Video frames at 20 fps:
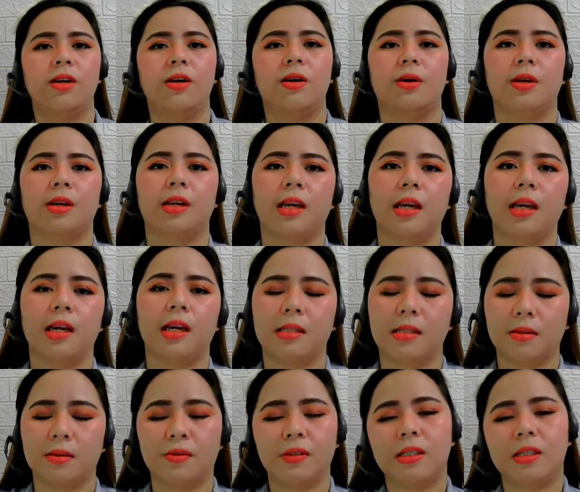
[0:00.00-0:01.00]
Okay,
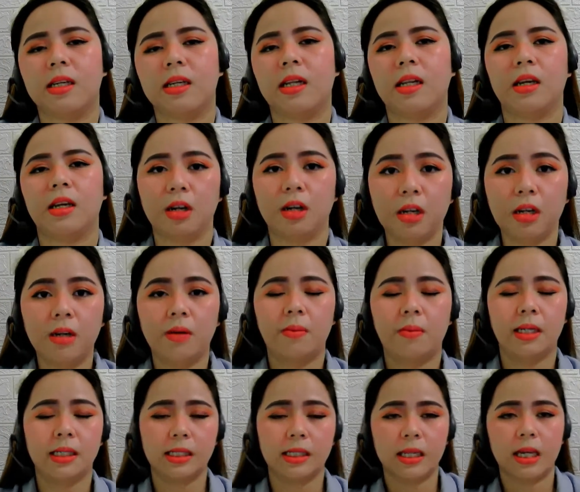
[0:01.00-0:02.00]
it's physically her,
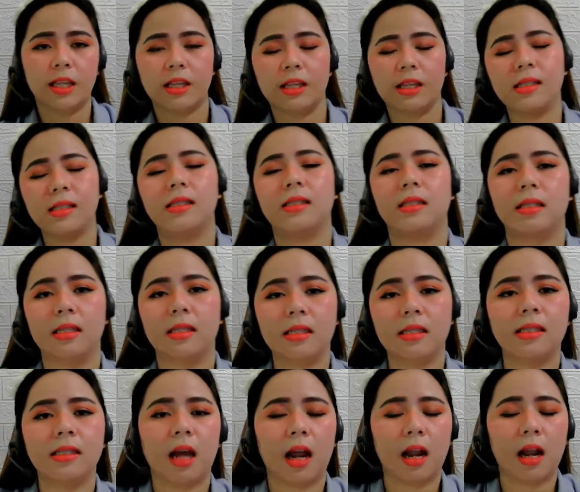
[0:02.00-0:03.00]
but
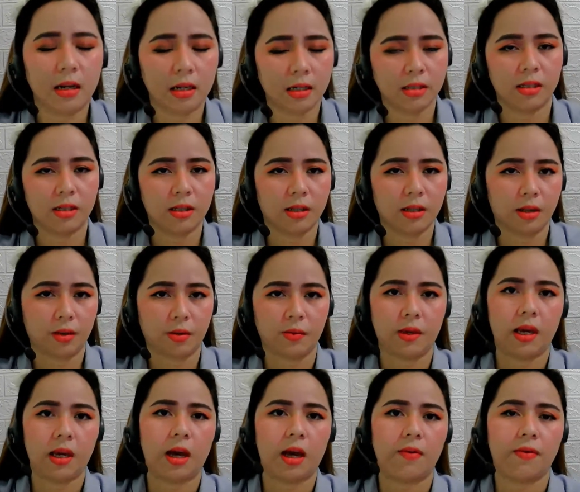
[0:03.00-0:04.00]
this character that
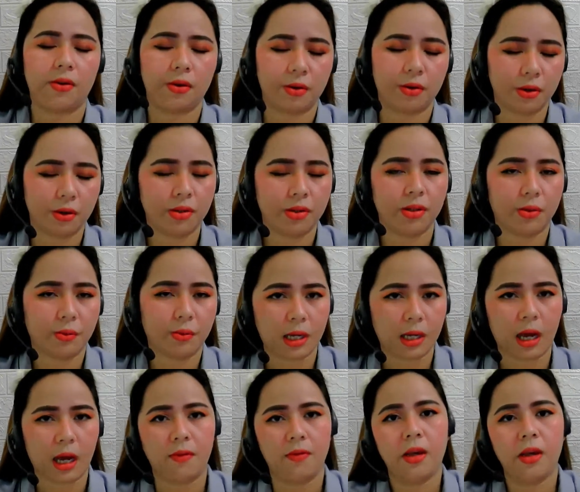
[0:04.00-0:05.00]
we have, the girl that we
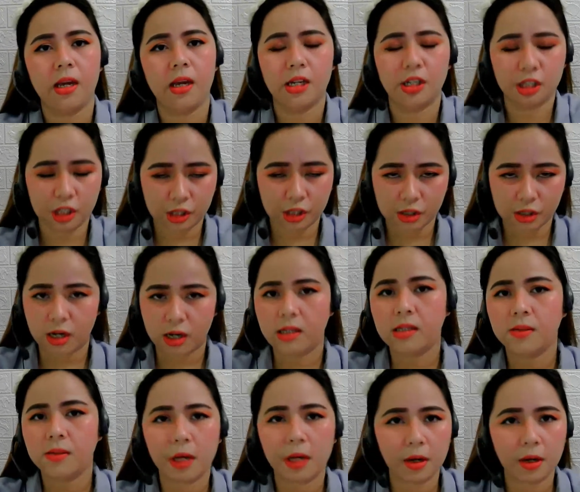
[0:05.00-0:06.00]
have, she
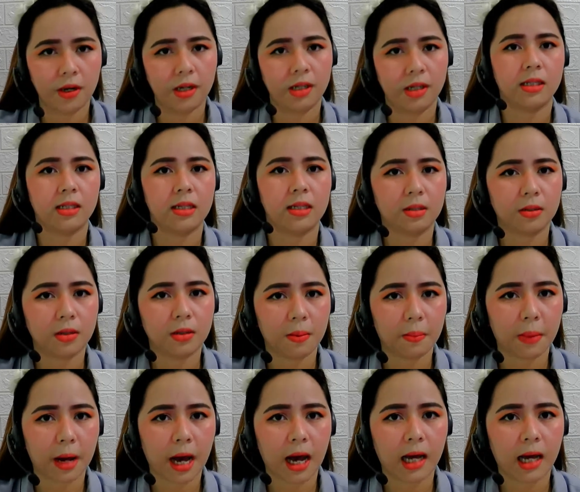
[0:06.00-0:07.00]
transmigrated into the
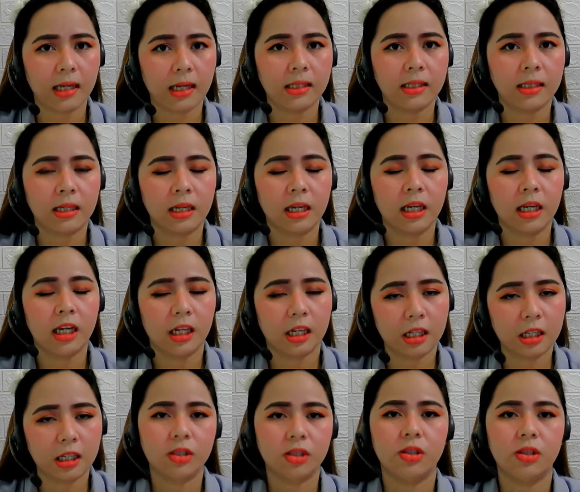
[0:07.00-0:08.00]
past,
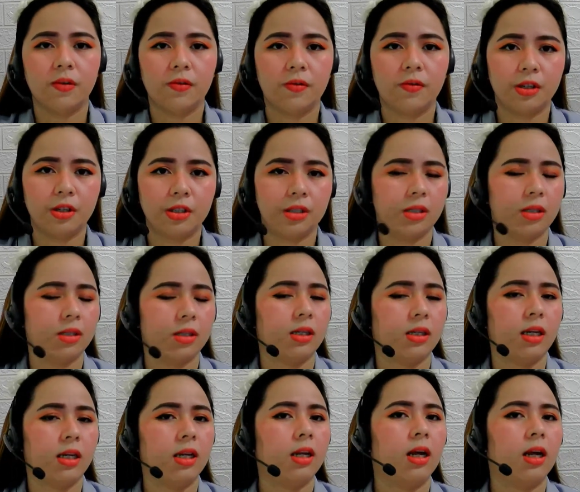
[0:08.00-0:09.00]
into the fictional
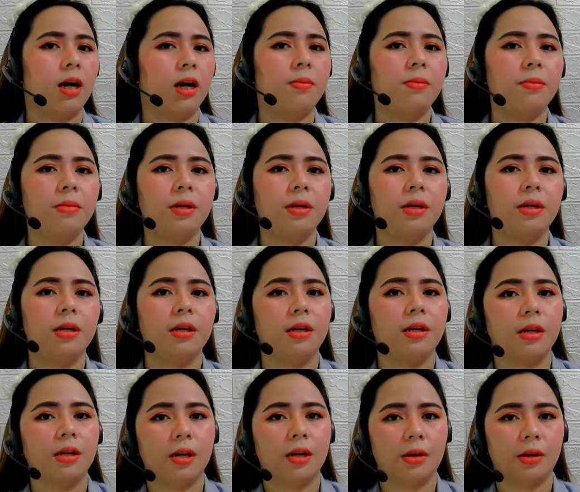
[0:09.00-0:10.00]
kingdom.
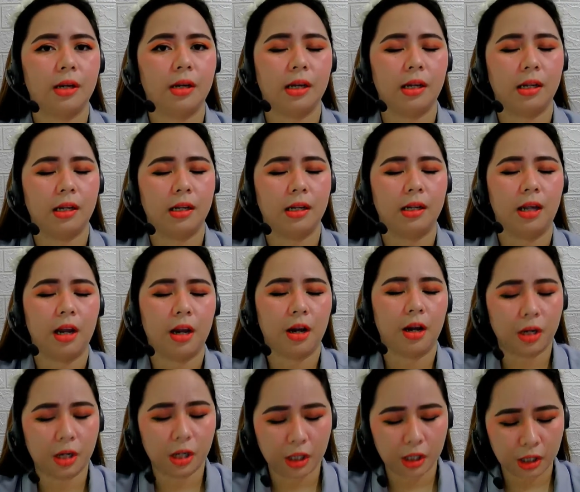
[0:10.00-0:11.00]
Okay, they
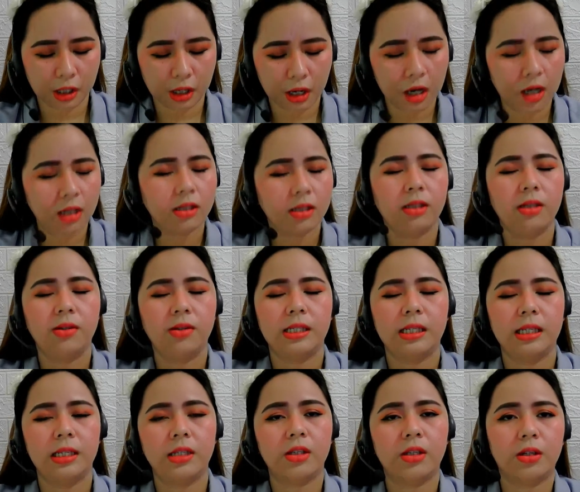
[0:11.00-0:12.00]
are not
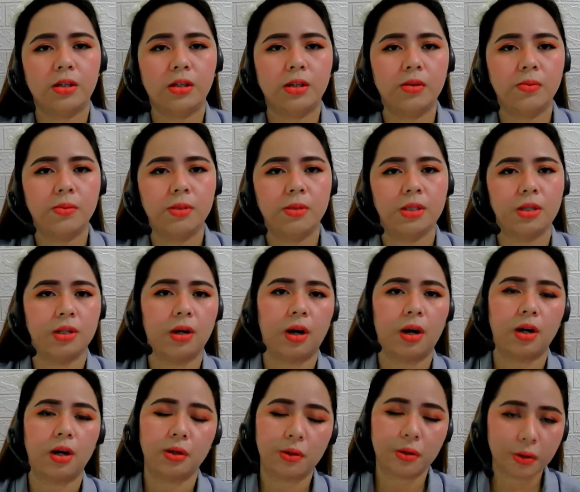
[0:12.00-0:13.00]
using terms that
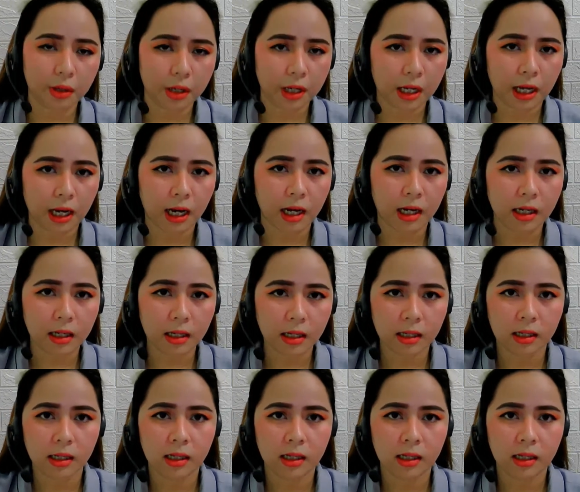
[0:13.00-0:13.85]
are Korean,